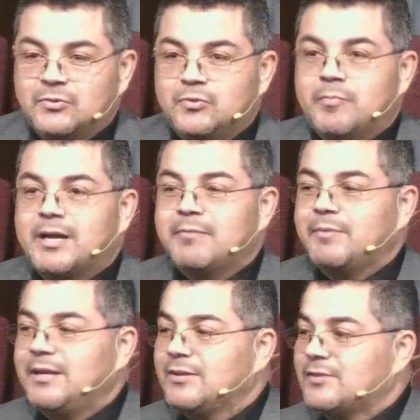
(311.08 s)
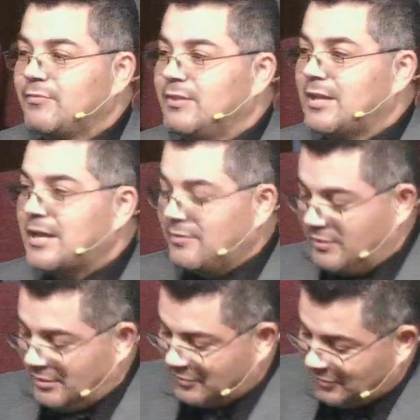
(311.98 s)
you might be a Seventh day
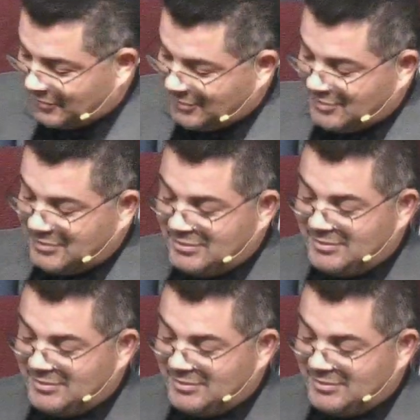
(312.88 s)
Adventist.